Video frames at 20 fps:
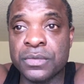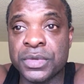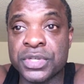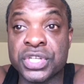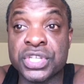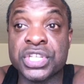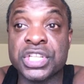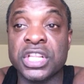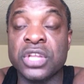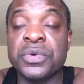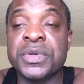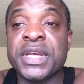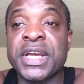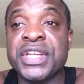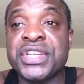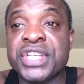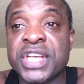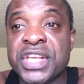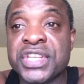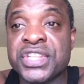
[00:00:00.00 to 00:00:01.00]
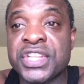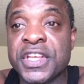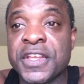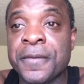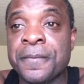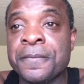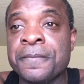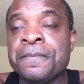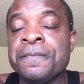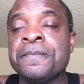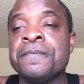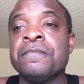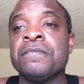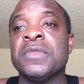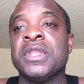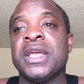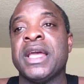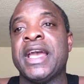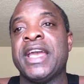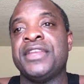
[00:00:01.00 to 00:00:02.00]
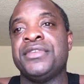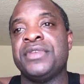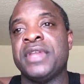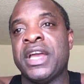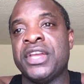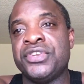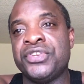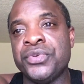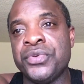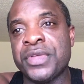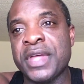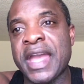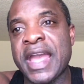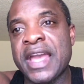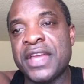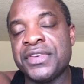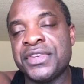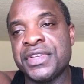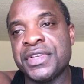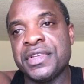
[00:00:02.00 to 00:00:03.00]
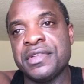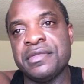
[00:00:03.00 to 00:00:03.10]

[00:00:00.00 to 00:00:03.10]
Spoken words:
which is slow digesting. I do that,